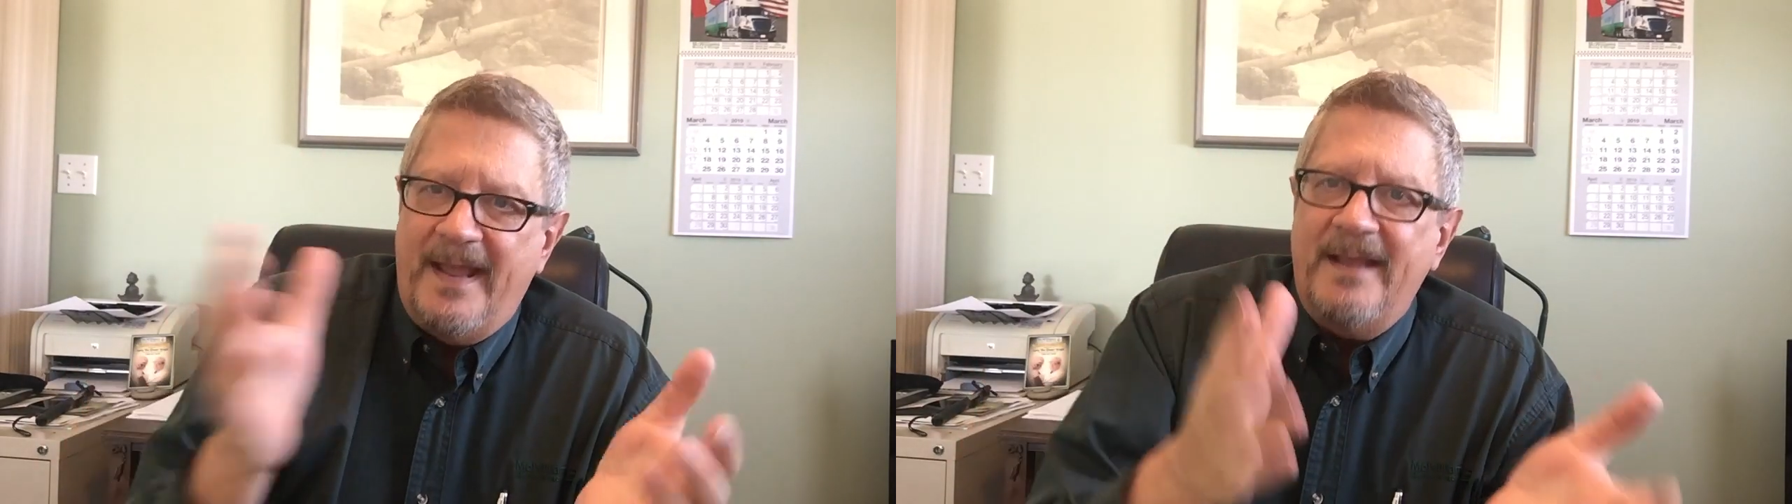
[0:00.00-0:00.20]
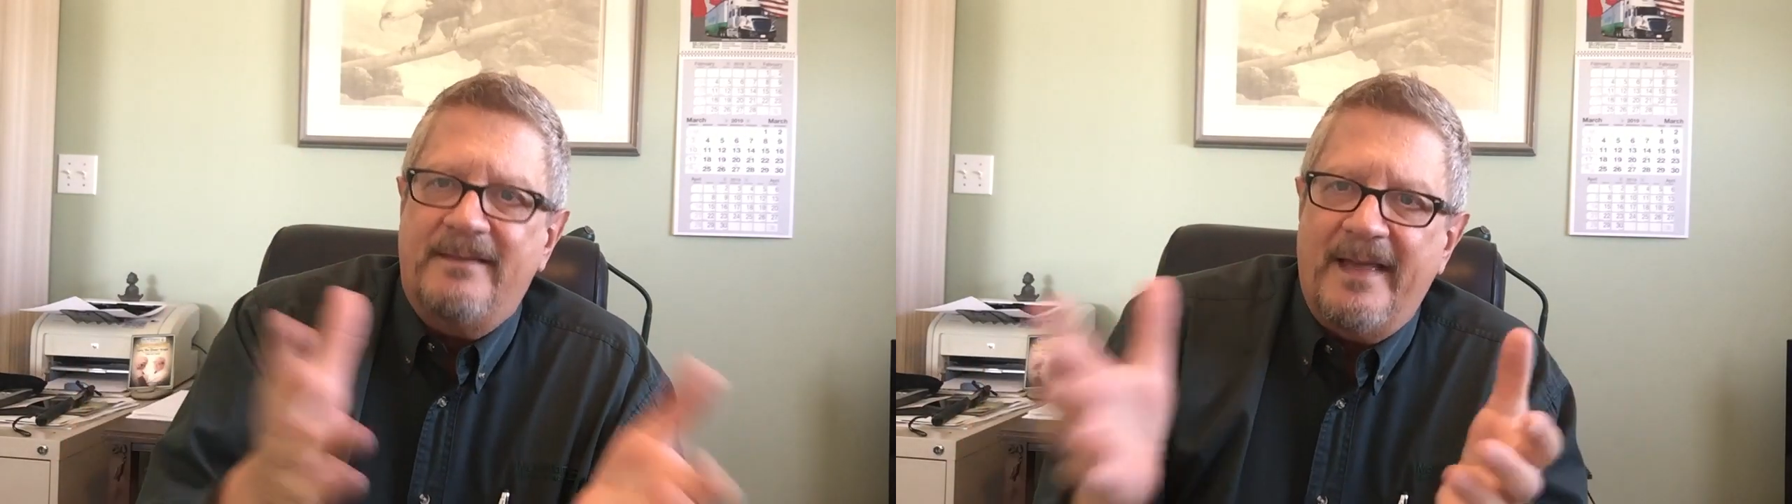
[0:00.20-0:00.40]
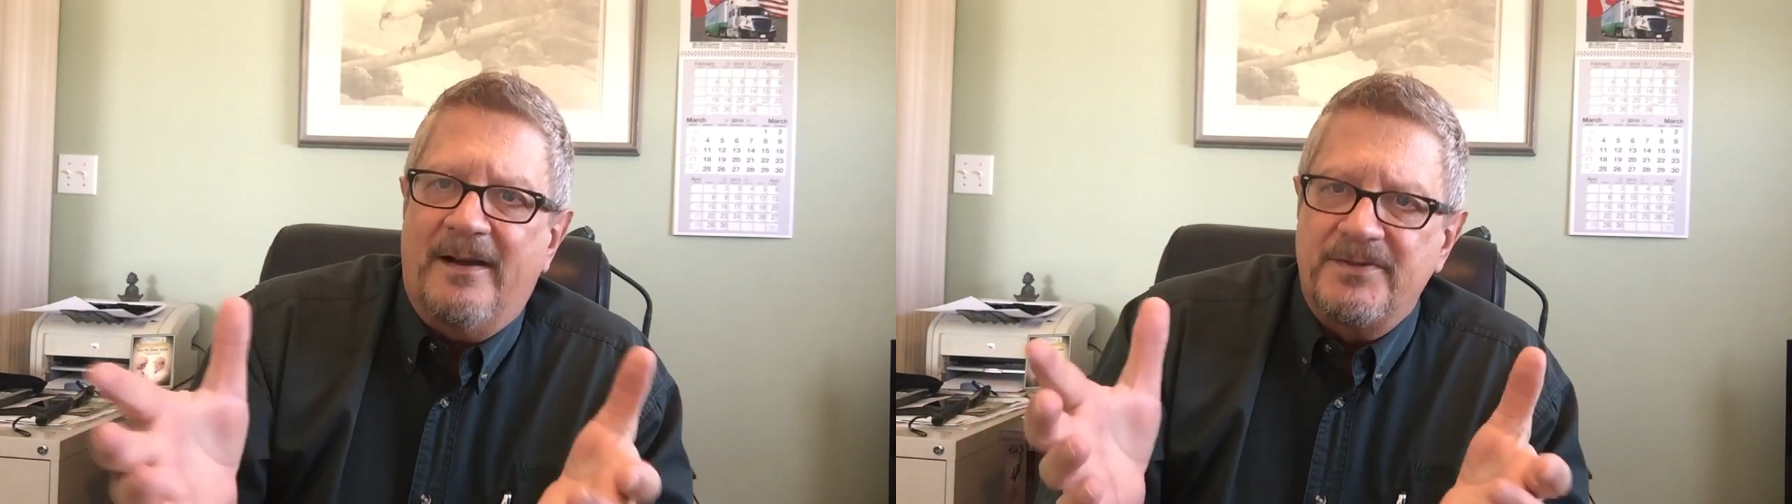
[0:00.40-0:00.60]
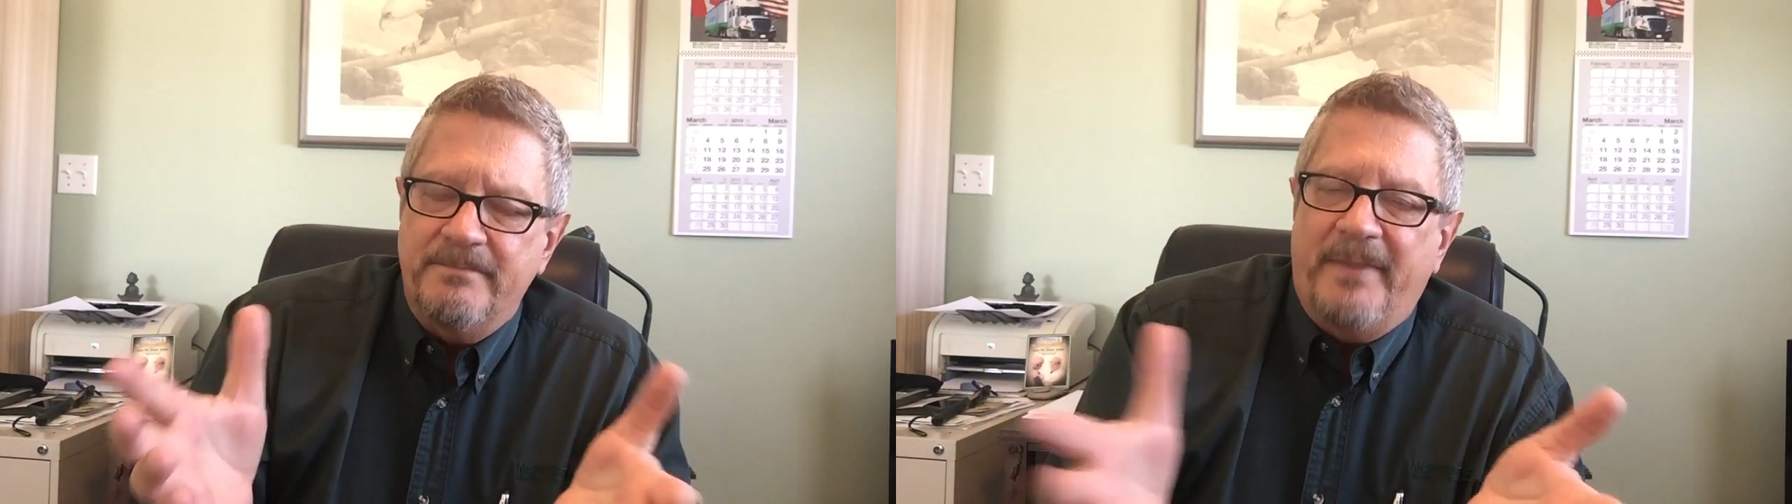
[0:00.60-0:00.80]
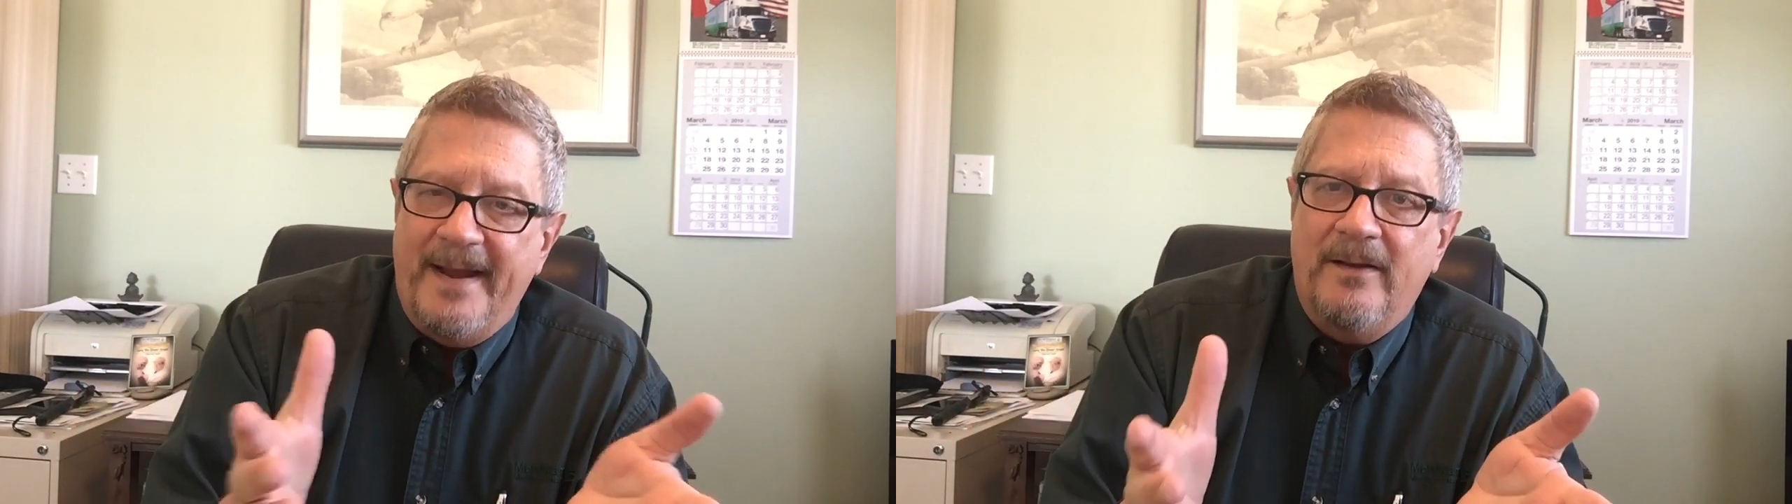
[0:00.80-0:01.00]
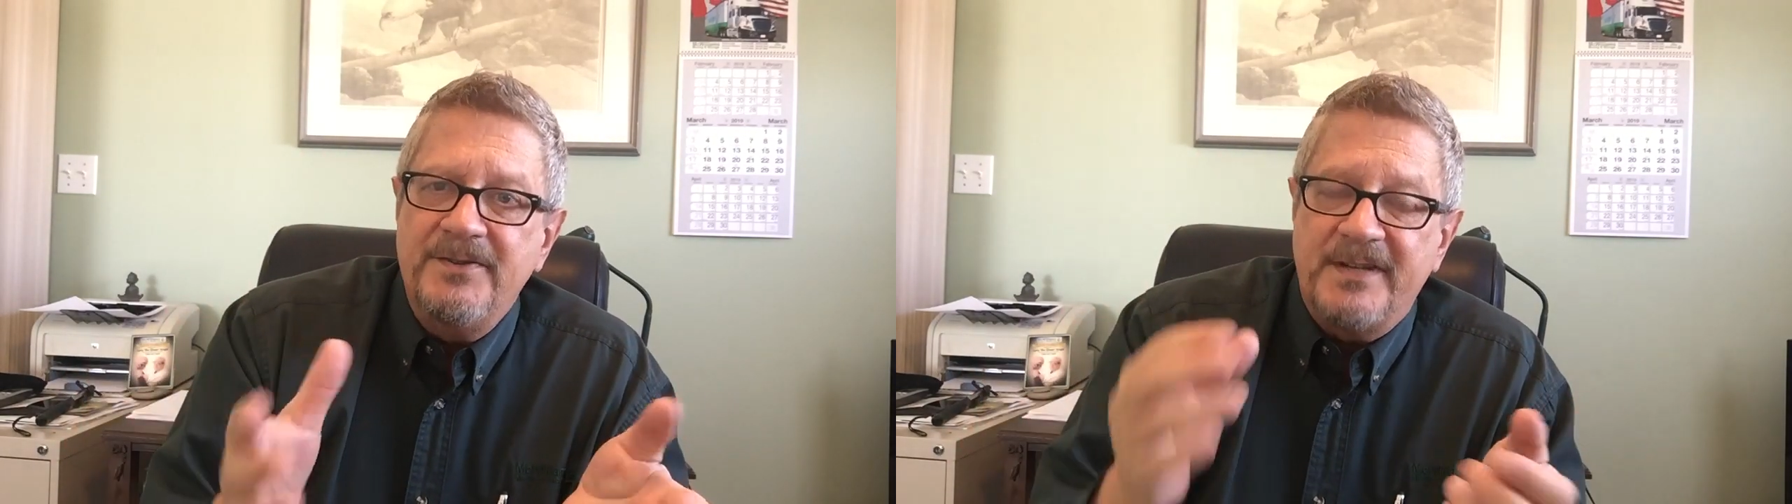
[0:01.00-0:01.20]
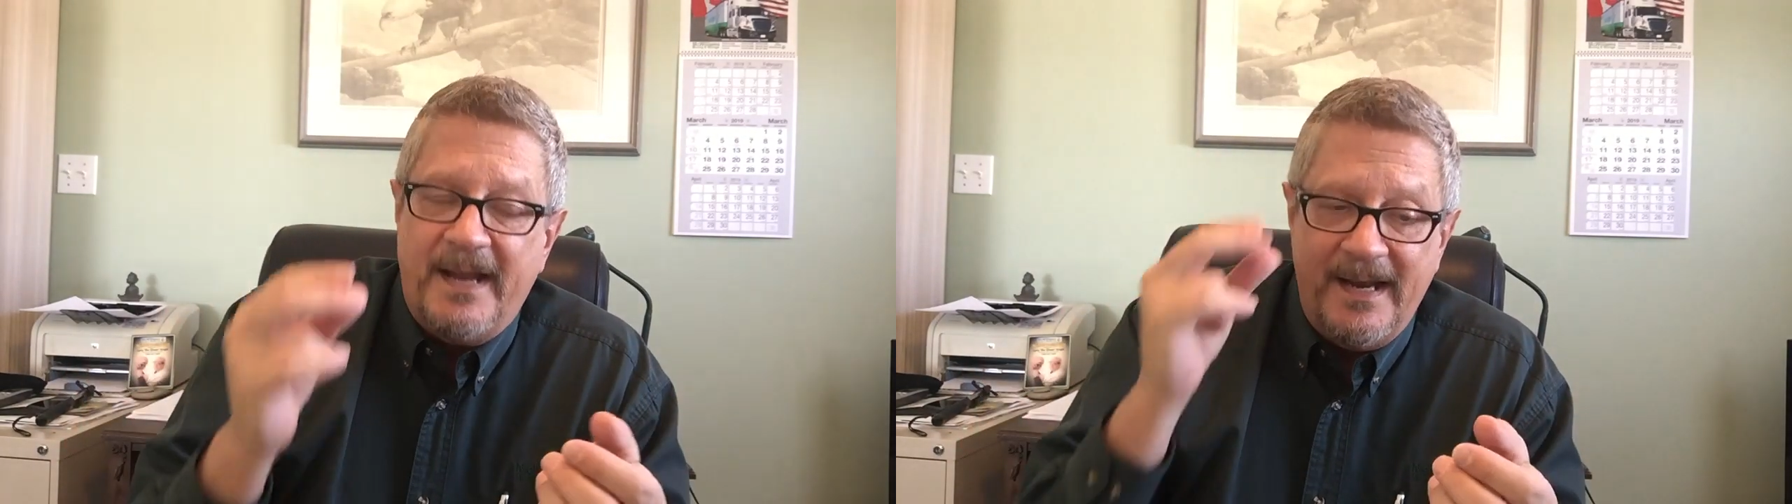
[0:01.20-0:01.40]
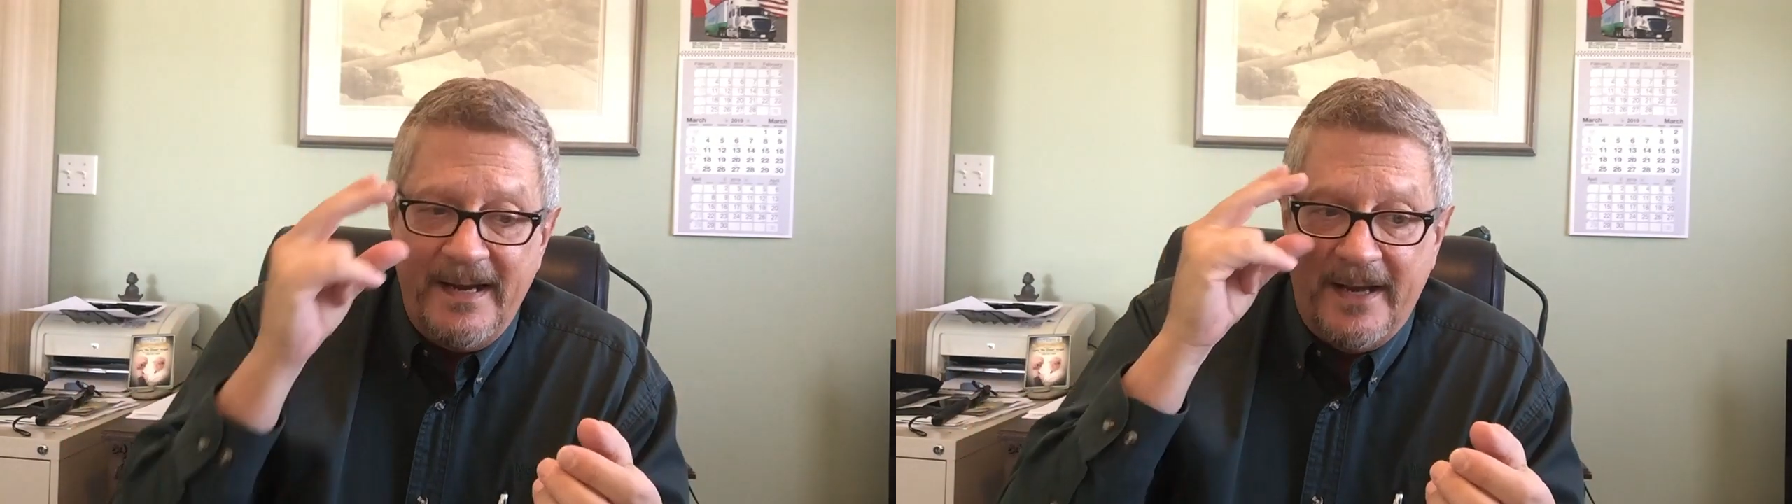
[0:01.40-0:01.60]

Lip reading: 8,000 pounds again,